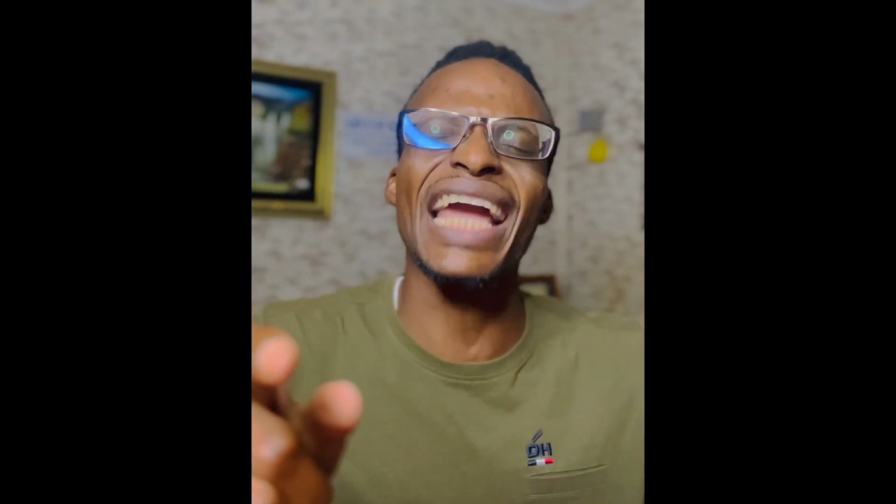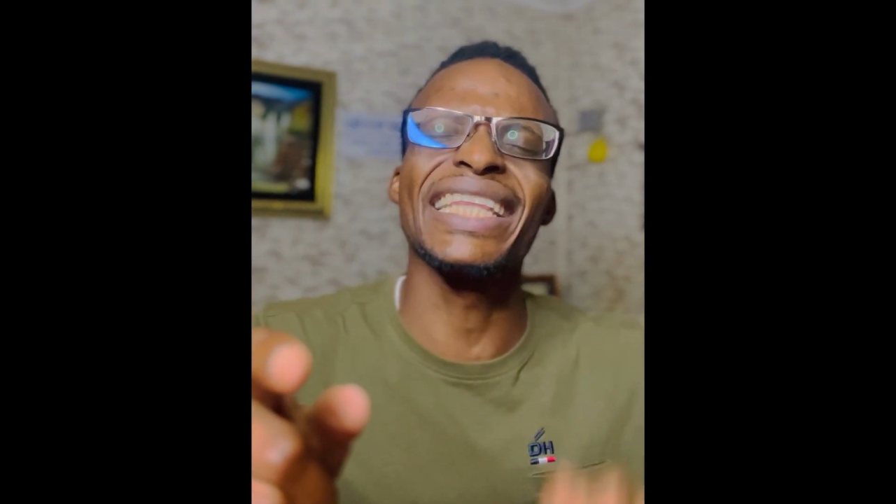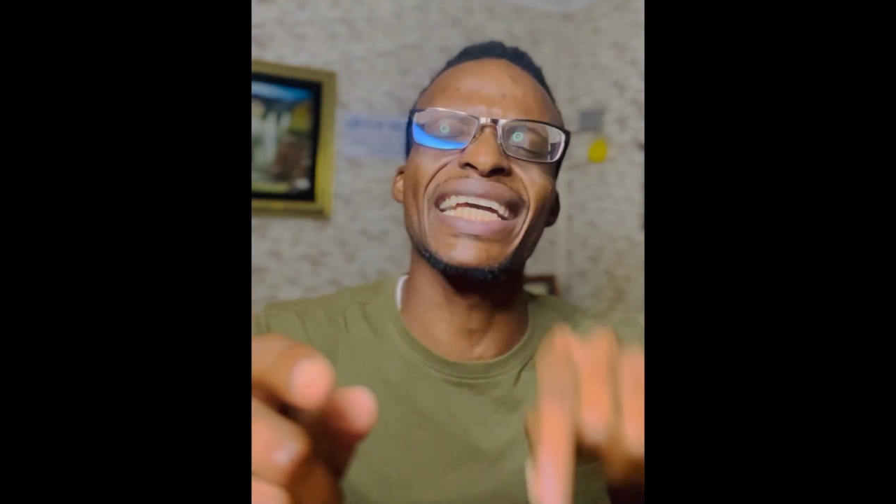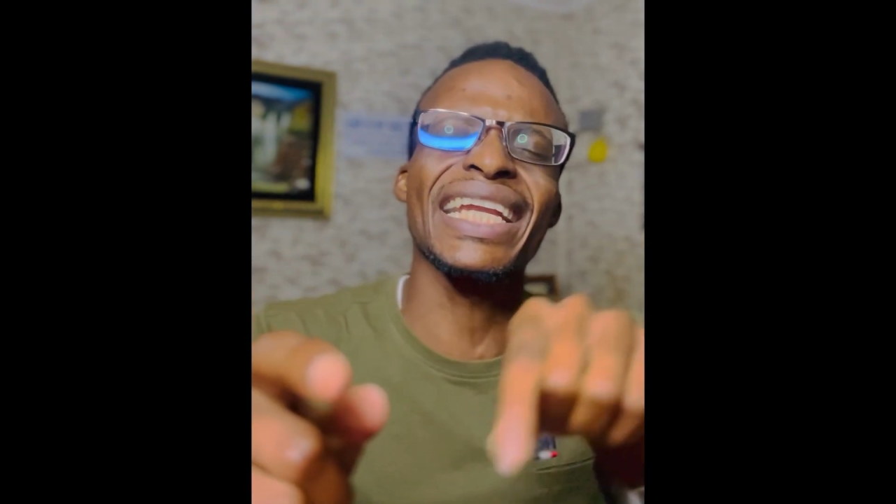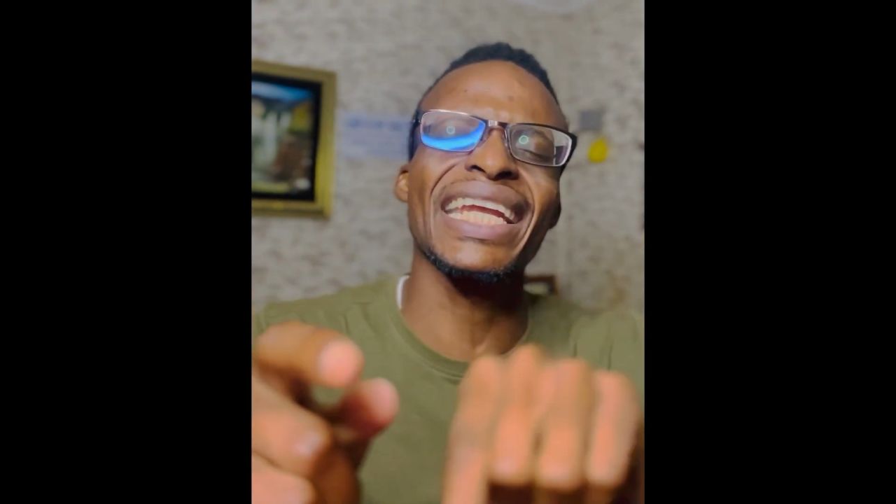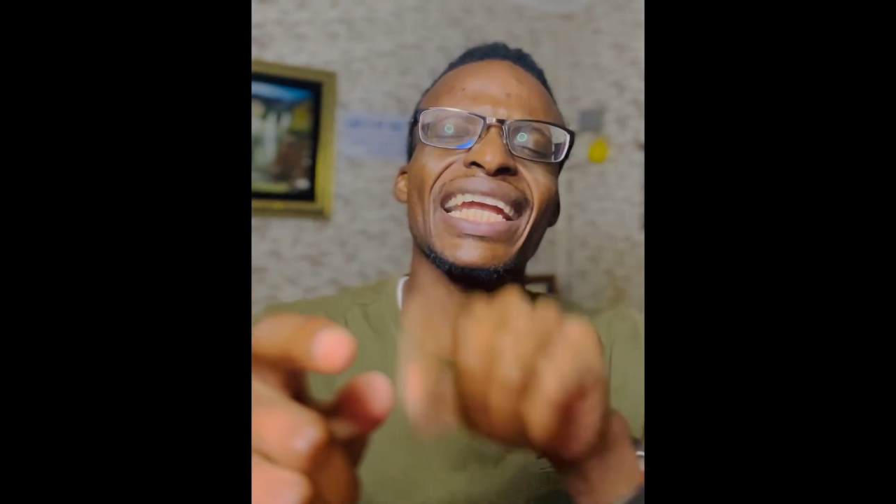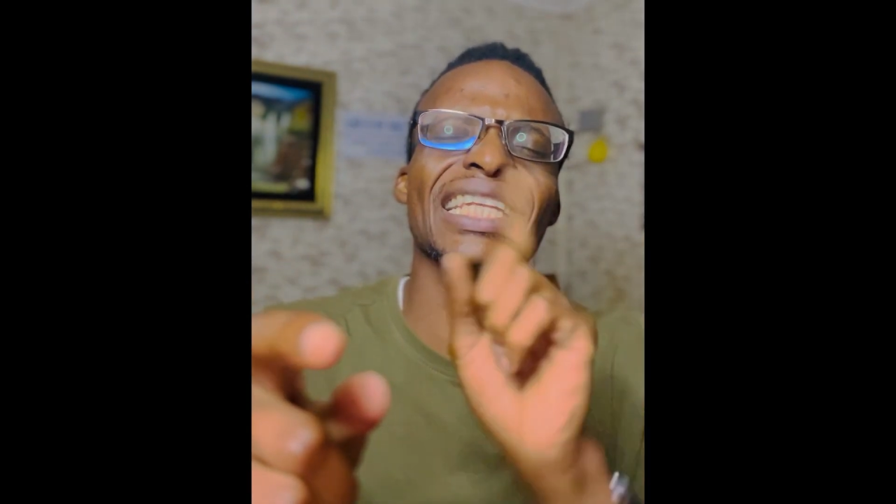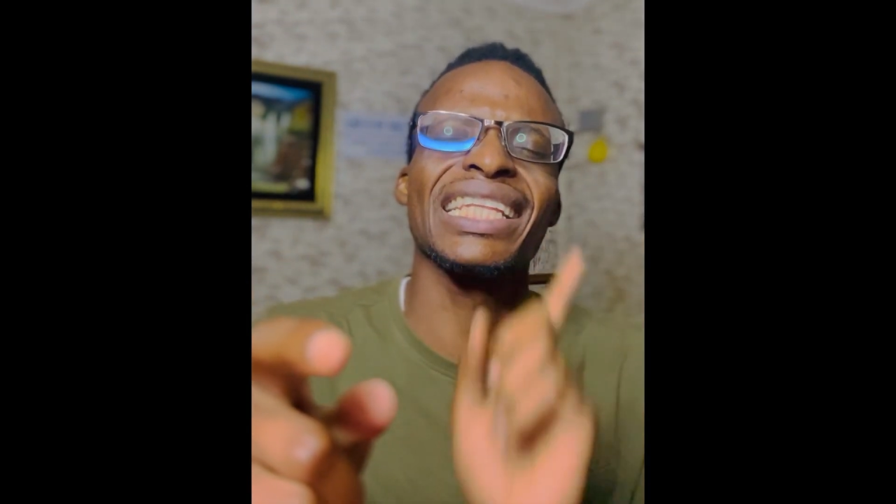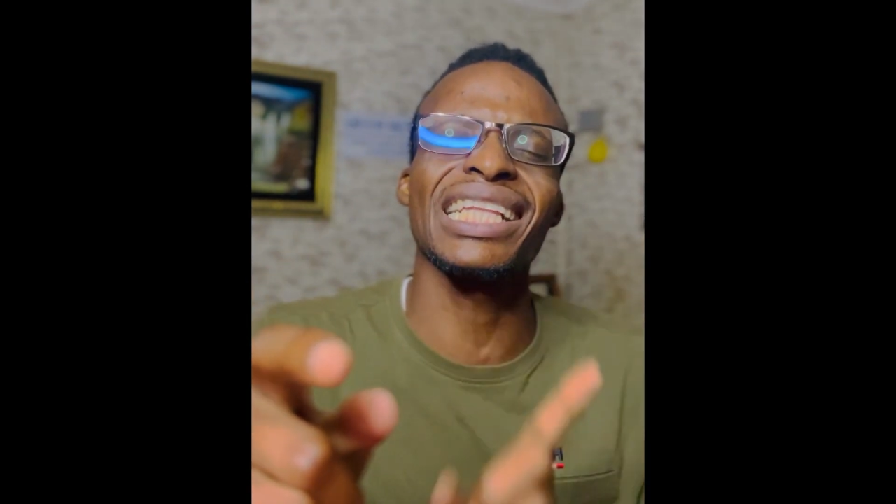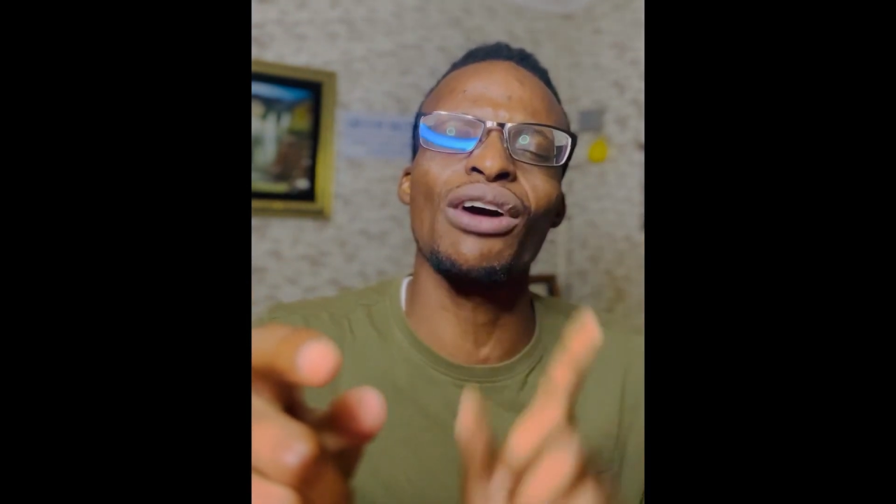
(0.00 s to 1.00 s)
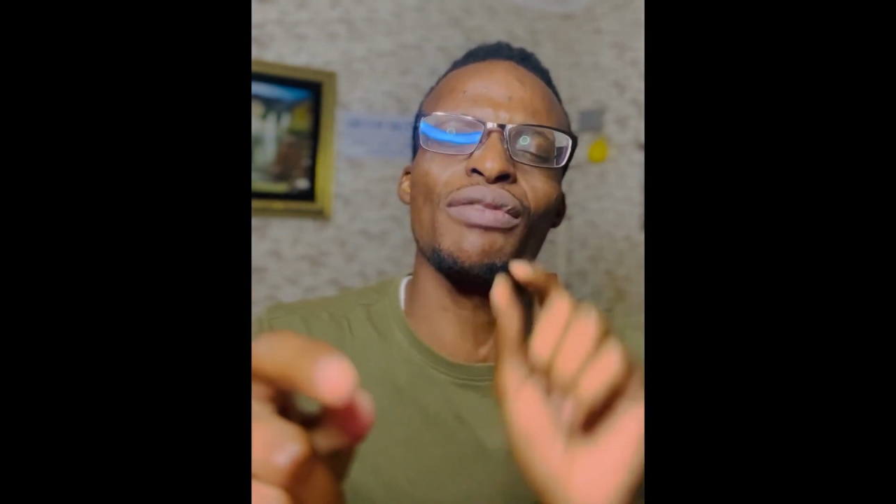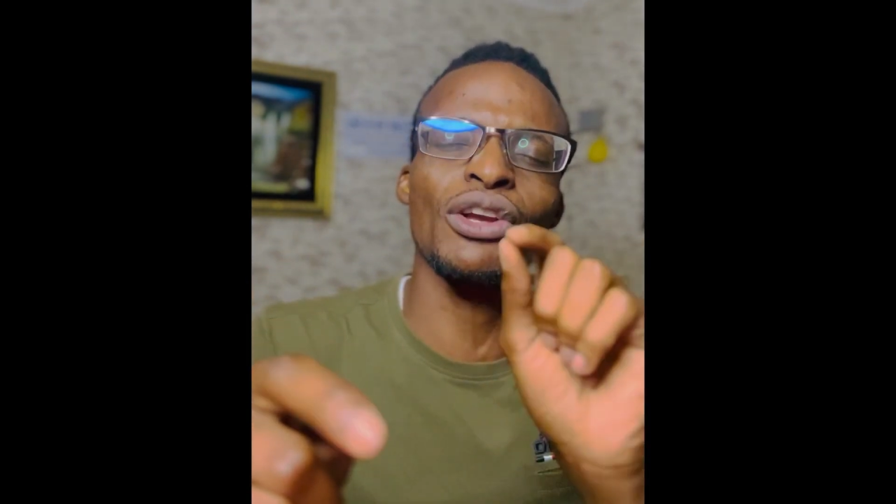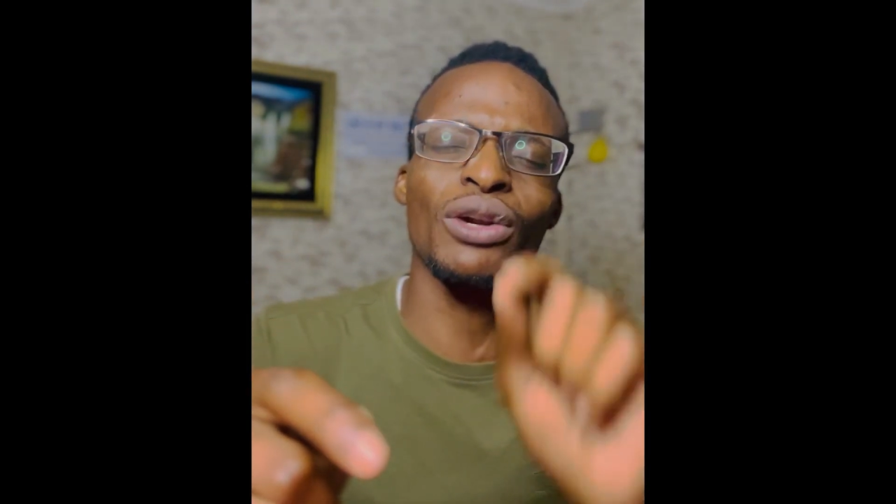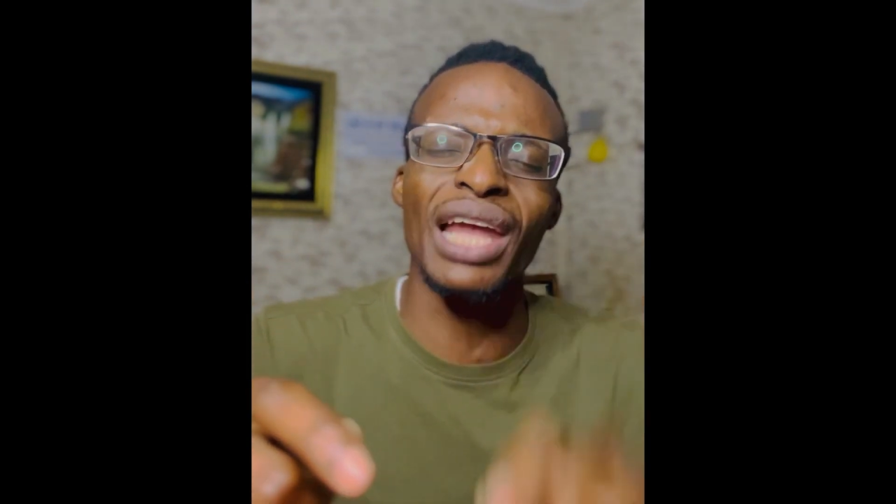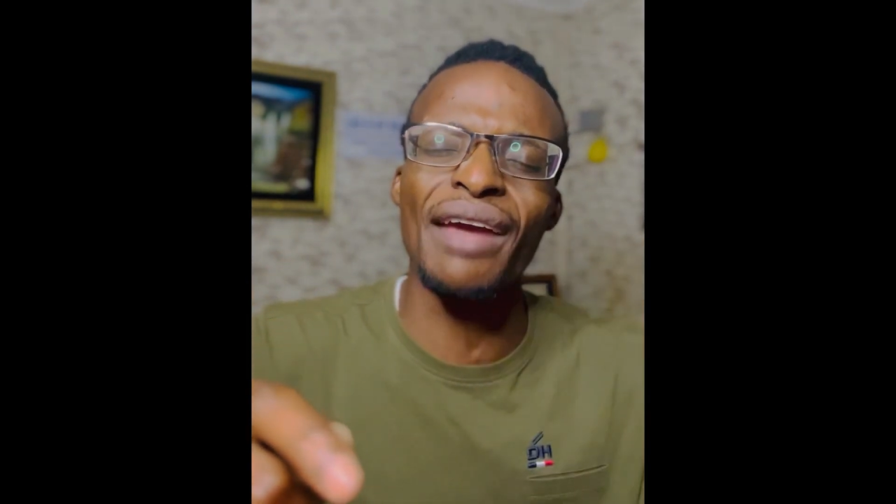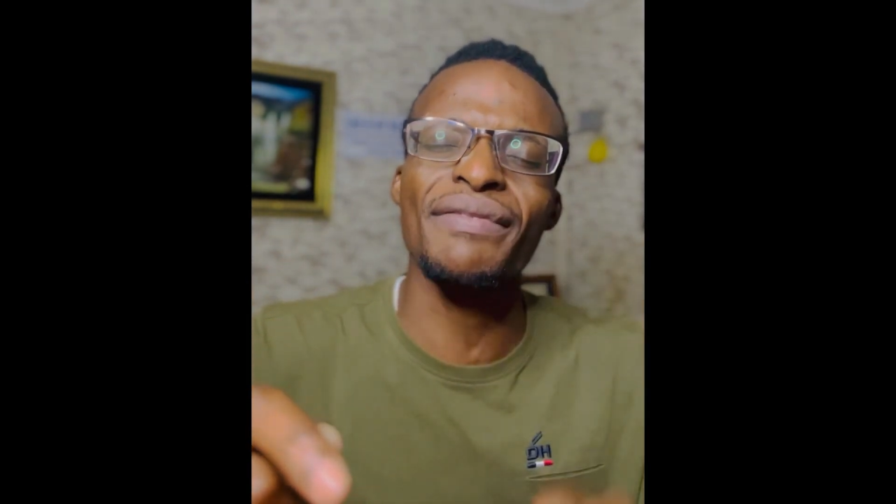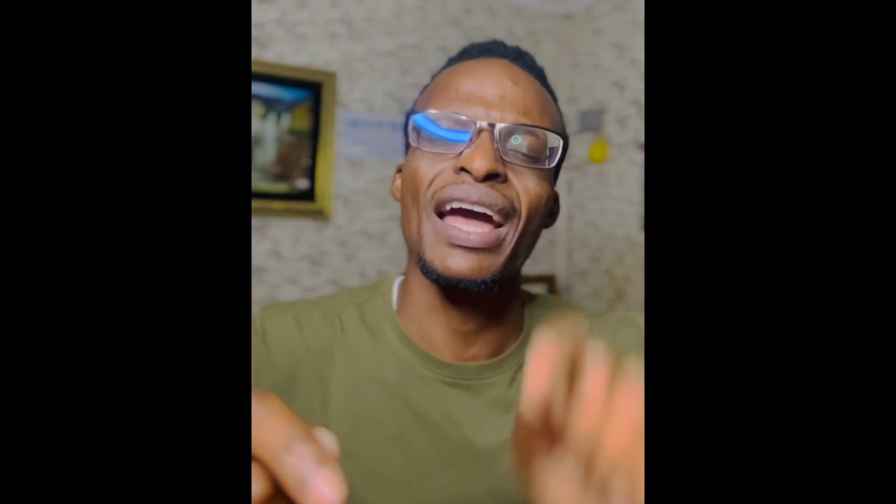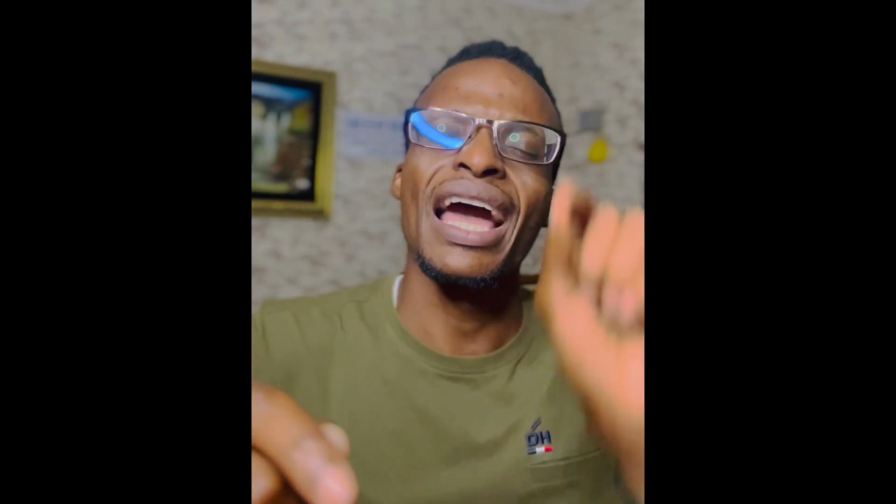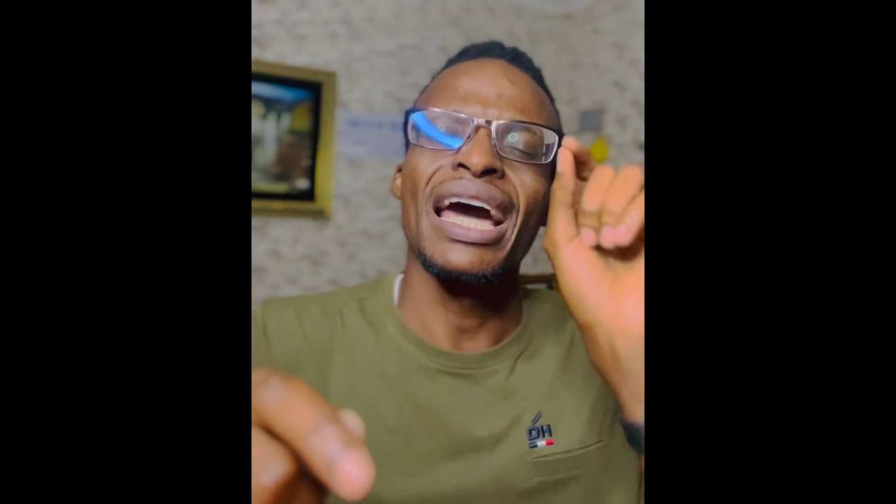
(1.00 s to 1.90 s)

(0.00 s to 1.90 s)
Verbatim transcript: I decree and I declare over your life